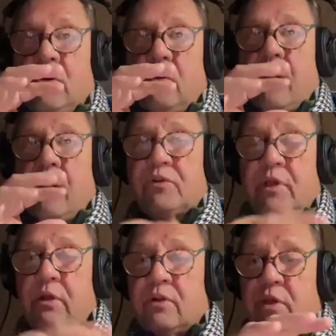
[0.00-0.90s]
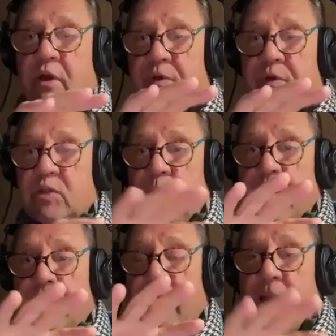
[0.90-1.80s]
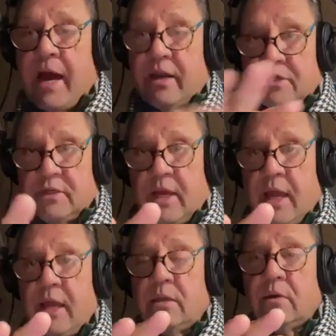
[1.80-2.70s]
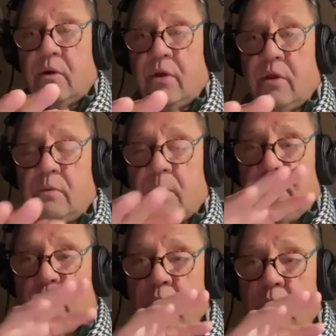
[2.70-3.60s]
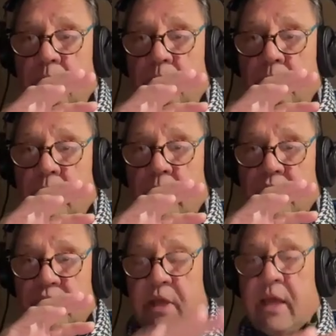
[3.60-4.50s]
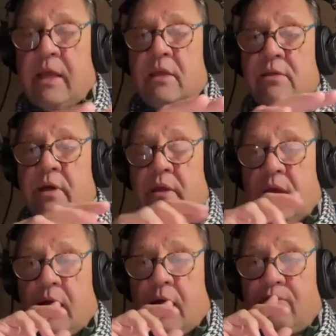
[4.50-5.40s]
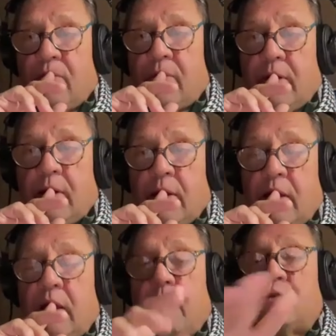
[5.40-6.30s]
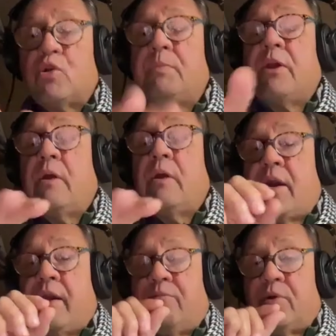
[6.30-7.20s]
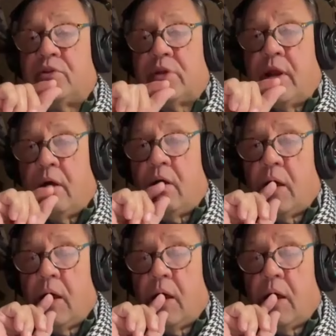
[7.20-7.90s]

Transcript: you ever see yourself expanding out of state, or do you going to stay in Southern California, assuming you had enough personnel?